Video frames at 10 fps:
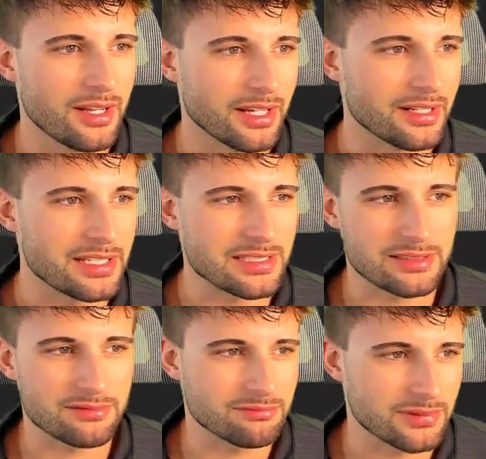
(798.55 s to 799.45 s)
And
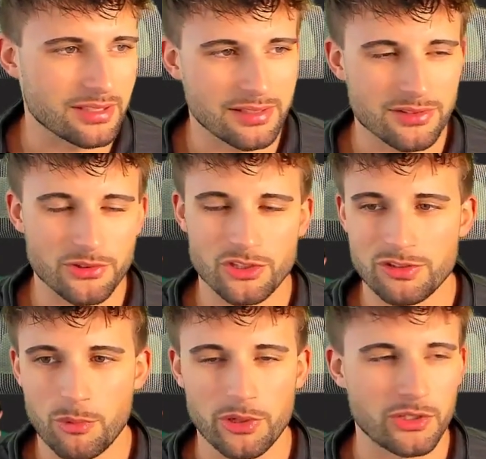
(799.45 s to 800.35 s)
he's also
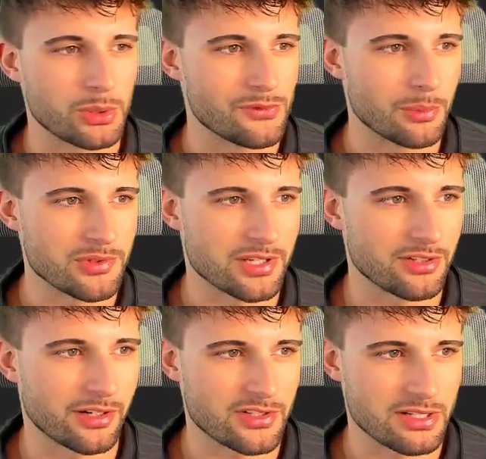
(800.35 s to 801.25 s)
sporting a 24%
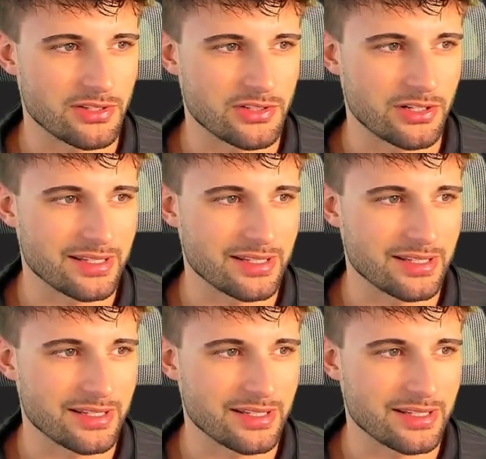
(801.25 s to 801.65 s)
target share this year.